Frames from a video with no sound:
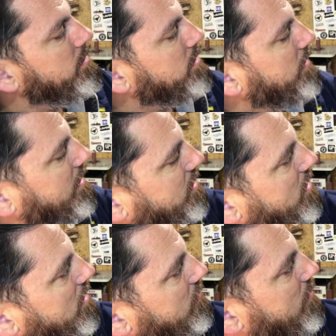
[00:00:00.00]
So that's
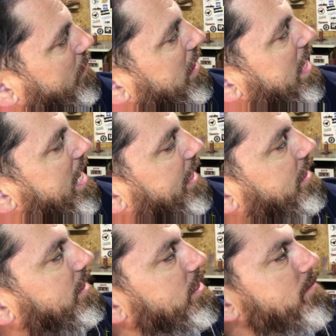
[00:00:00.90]
kind of the plan
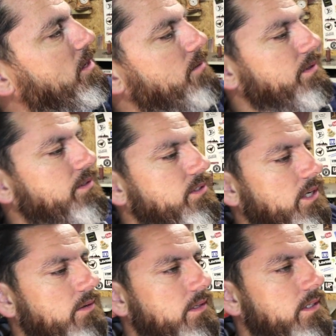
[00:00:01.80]
at the moment.
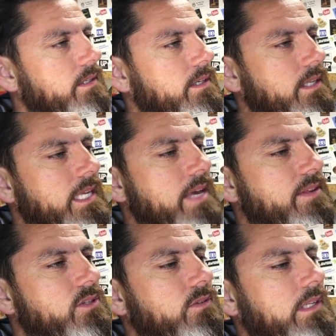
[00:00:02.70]
So I'm going to get
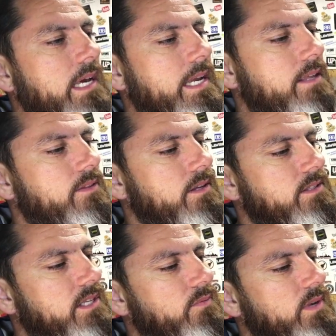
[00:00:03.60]
this on the lathe
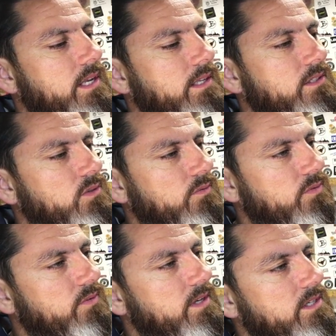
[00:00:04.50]
and see if we can sort of
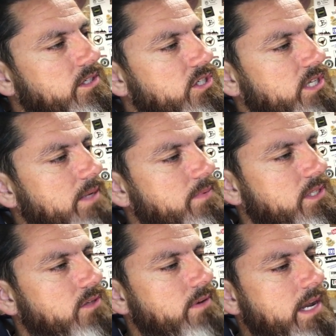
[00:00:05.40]
shape
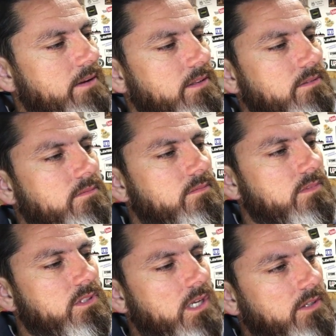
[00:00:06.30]
this around and
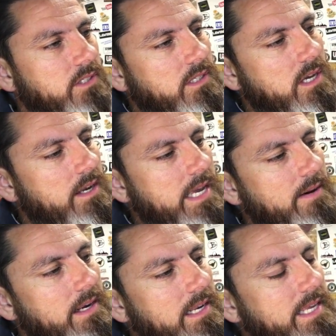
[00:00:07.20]
start to cut
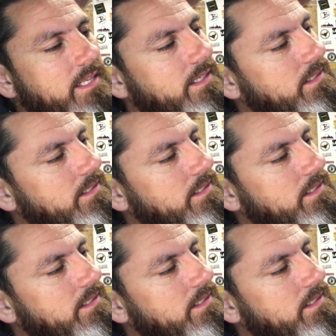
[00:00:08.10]
out a lid.